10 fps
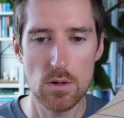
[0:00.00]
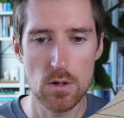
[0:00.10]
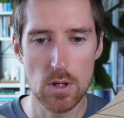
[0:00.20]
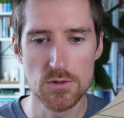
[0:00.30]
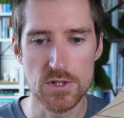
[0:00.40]

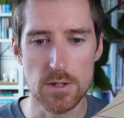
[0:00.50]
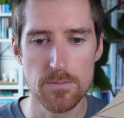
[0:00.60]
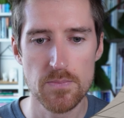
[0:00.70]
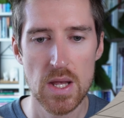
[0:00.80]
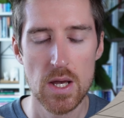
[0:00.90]
close it,
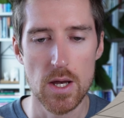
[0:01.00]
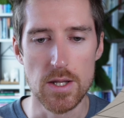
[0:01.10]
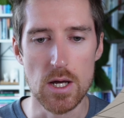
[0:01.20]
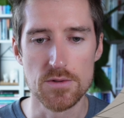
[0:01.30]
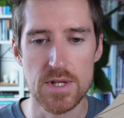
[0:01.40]

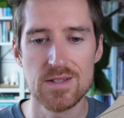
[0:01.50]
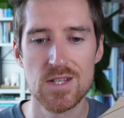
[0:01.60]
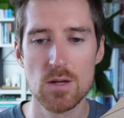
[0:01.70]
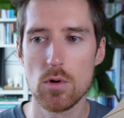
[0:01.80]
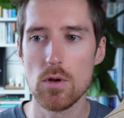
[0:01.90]
and now that
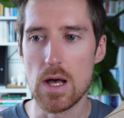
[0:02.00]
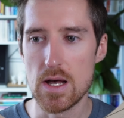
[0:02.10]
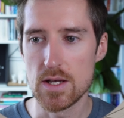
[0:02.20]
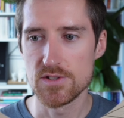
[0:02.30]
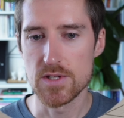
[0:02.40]
table
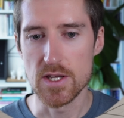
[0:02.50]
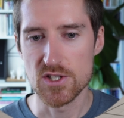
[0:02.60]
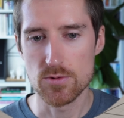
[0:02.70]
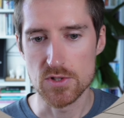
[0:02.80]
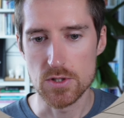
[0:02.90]
has that
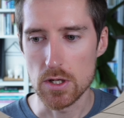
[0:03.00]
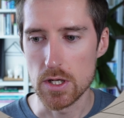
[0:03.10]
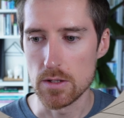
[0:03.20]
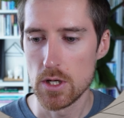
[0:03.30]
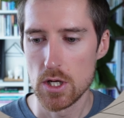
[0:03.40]
extra socket.